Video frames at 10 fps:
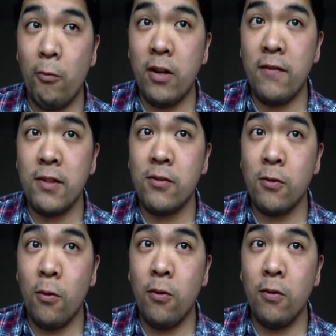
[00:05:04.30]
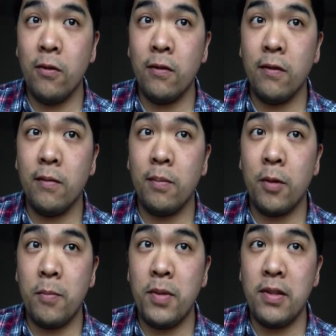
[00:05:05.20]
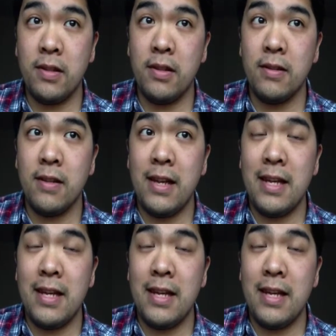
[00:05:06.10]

one of its sole purposes